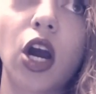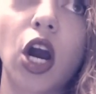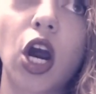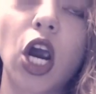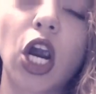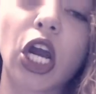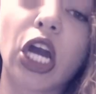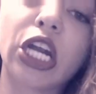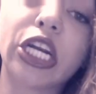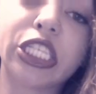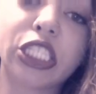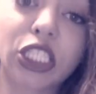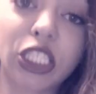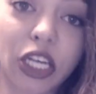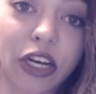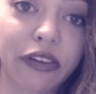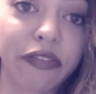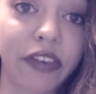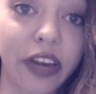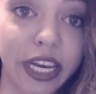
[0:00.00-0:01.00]
are going to
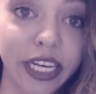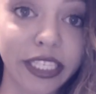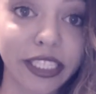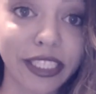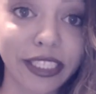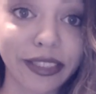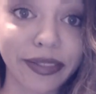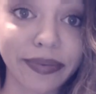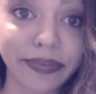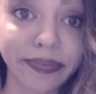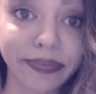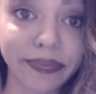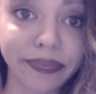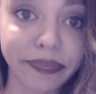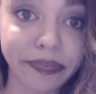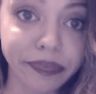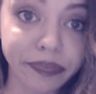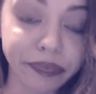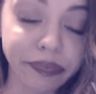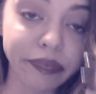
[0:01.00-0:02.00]
surface.
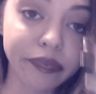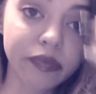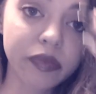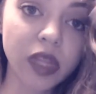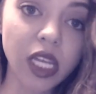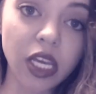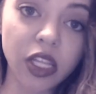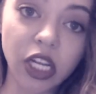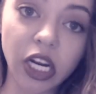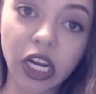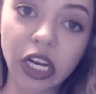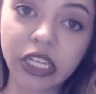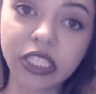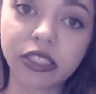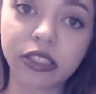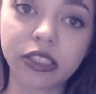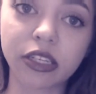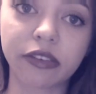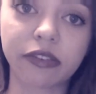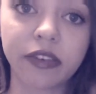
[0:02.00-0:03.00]
They're
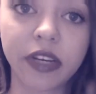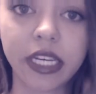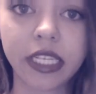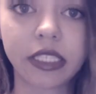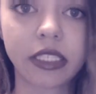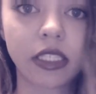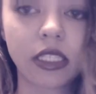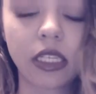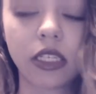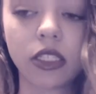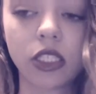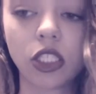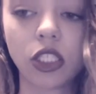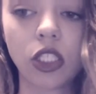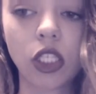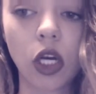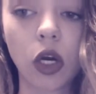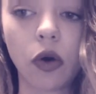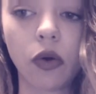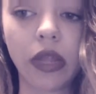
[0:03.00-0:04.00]
going to surface.
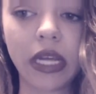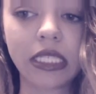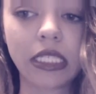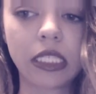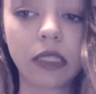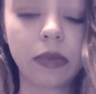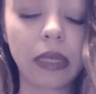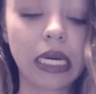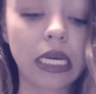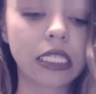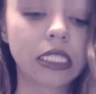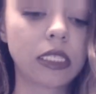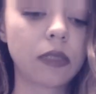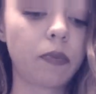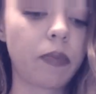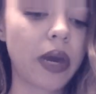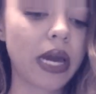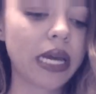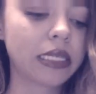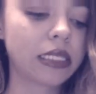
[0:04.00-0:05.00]
So that's to be
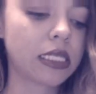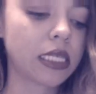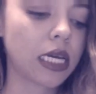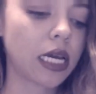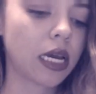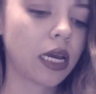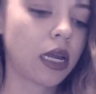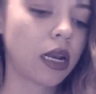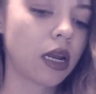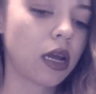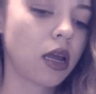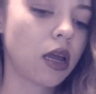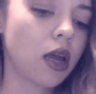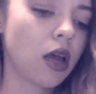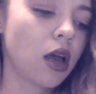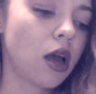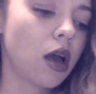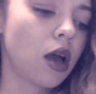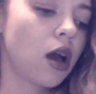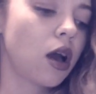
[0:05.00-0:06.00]
expected.
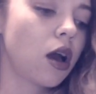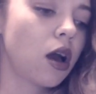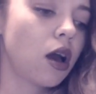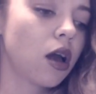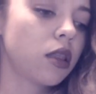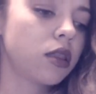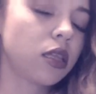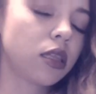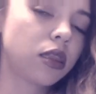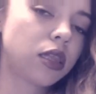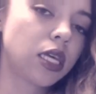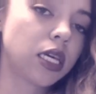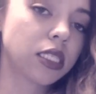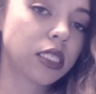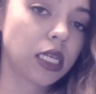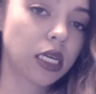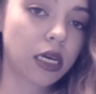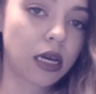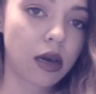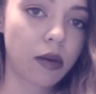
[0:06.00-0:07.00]
The things
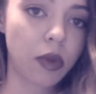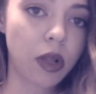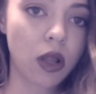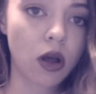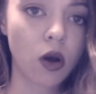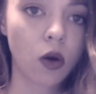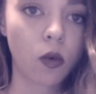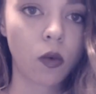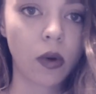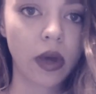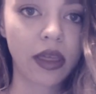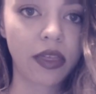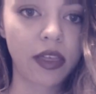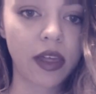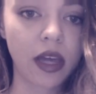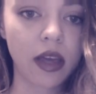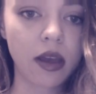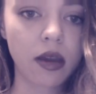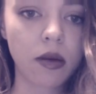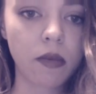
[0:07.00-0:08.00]
that come along with
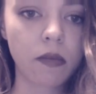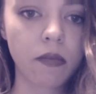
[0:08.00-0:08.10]
it,